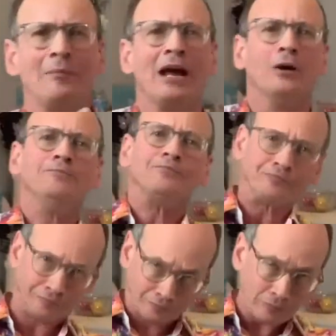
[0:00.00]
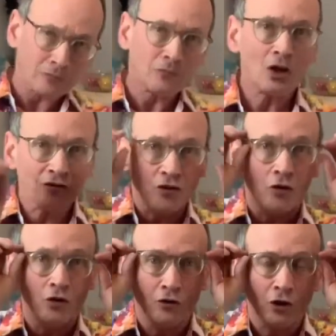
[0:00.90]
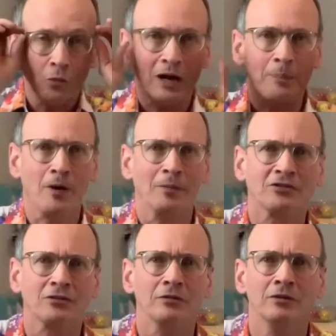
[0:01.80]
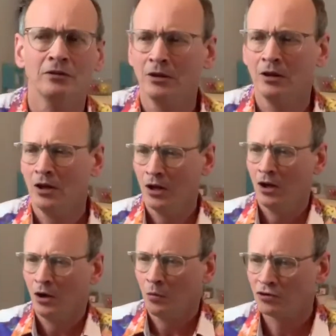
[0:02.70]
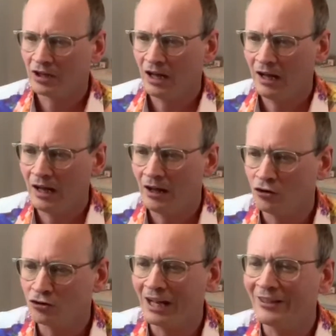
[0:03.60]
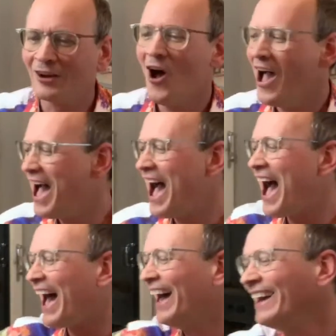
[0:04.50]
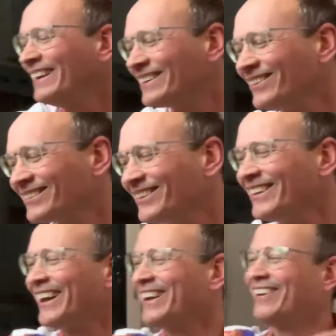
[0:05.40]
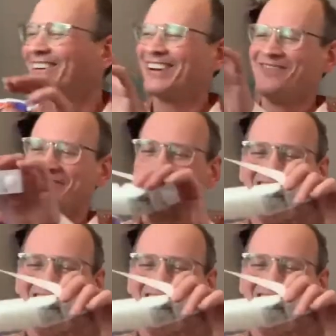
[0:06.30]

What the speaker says: now to do what I promised. What's that? Looks like the. It does look like Go Compare,